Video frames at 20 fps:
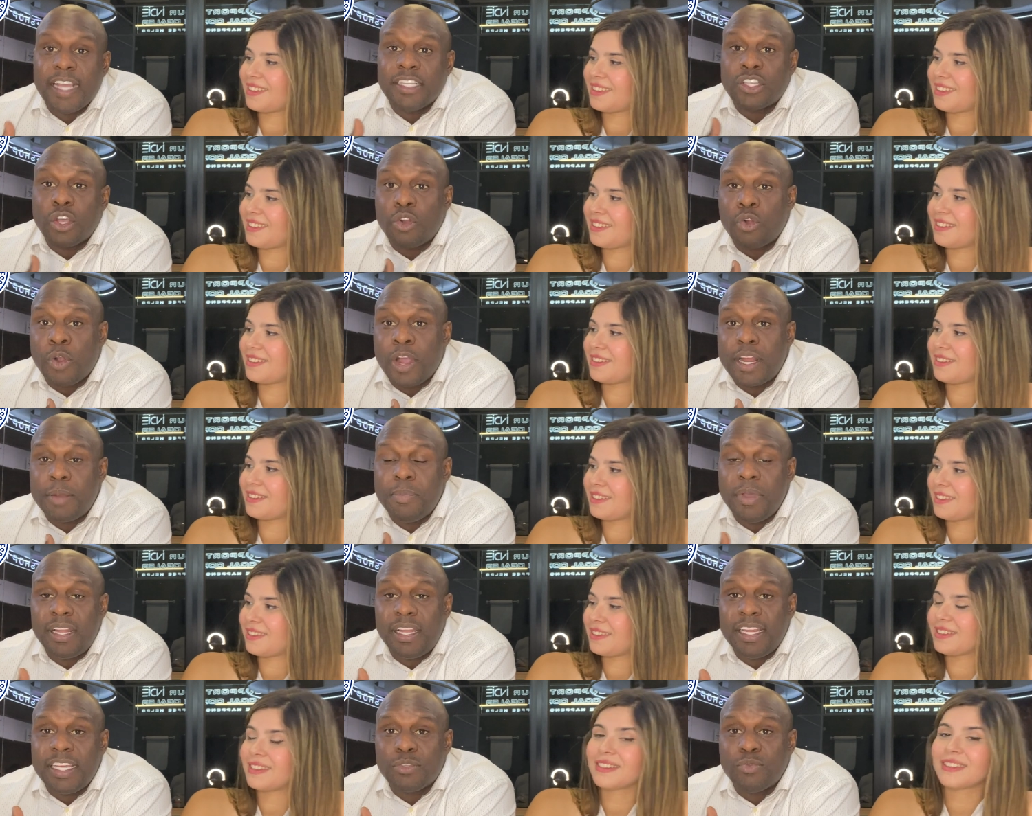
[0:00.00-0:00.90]
Speaker 1: And so
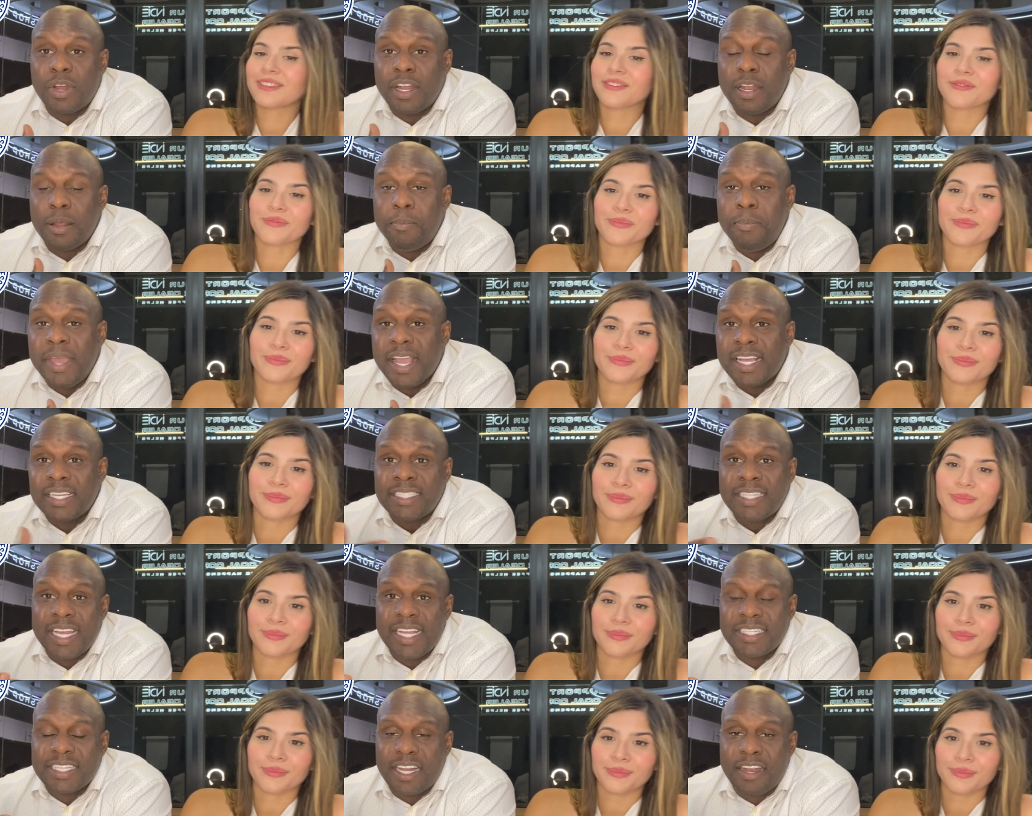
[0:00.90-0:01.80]
credibility is one of the biggest
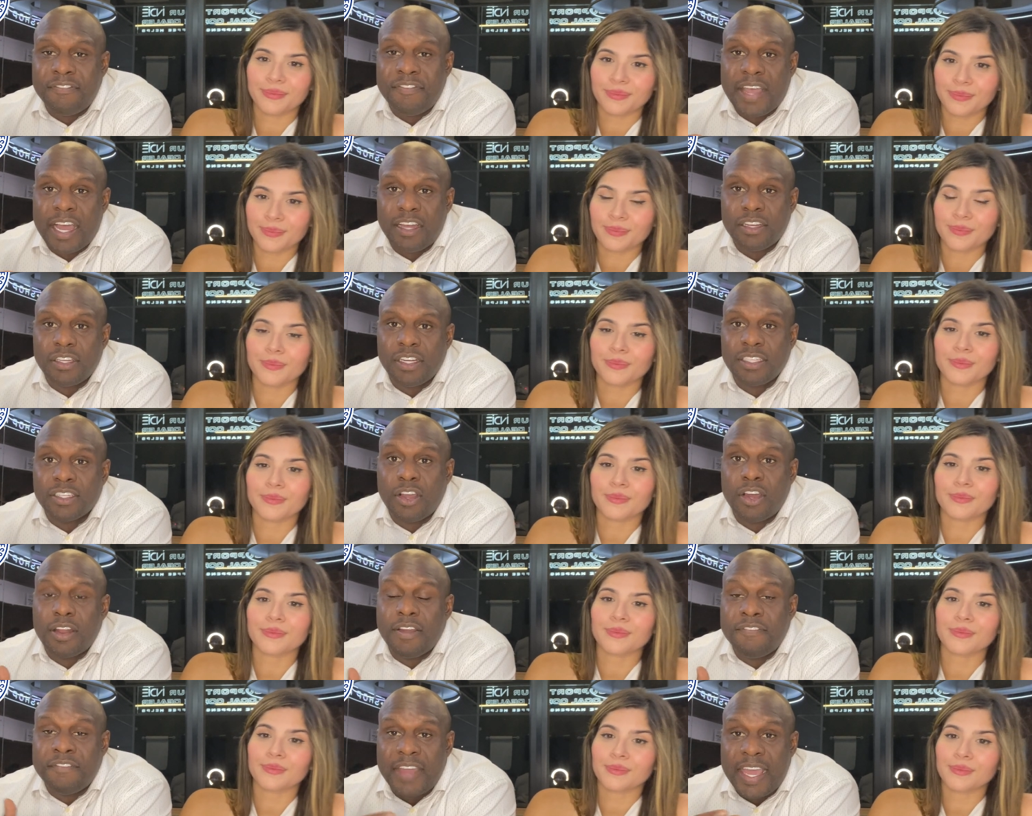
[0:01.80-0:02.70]
things that a founder is
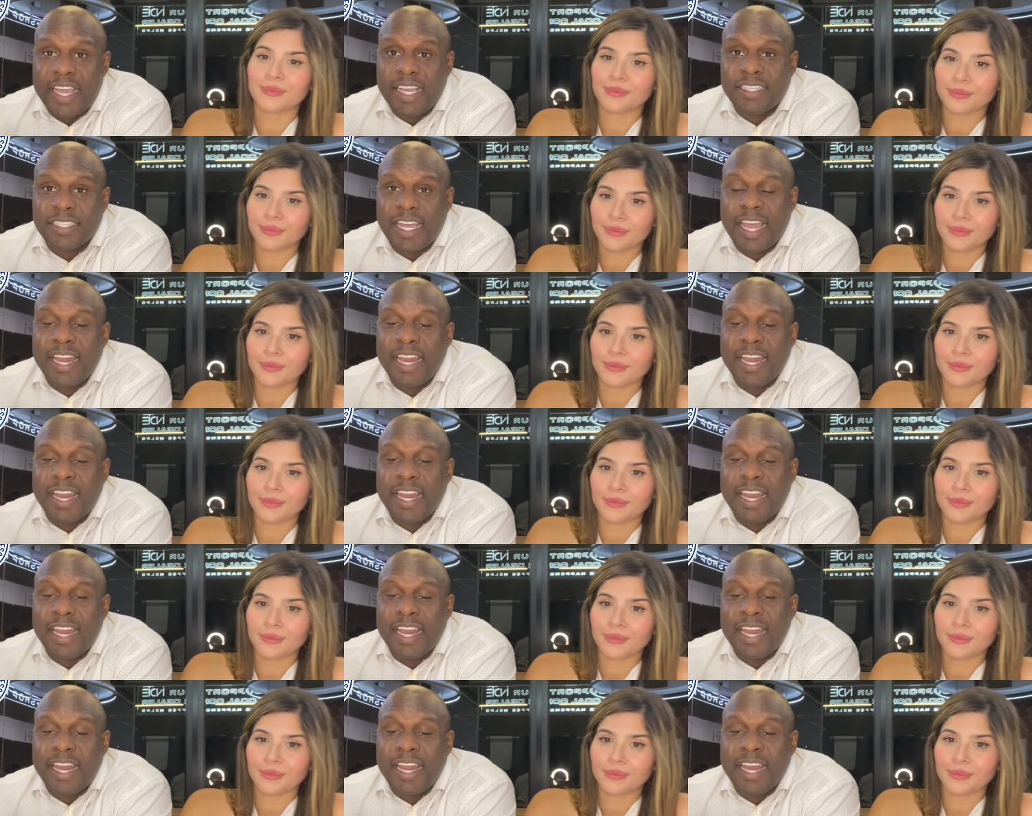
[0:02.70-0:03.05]
going to face.